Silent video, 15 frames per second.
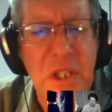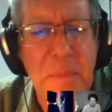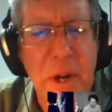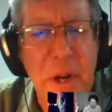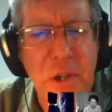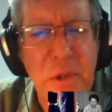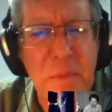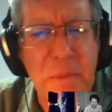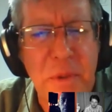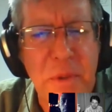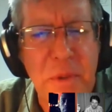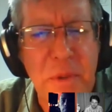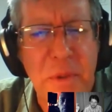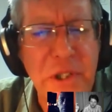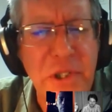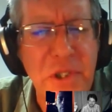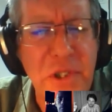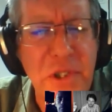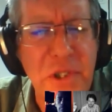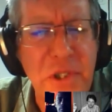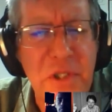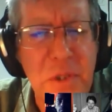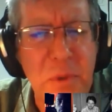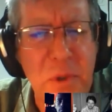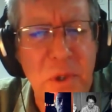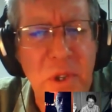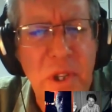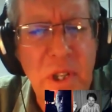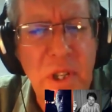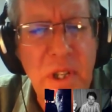spectrum that ranges from
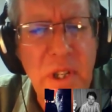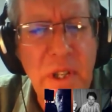visible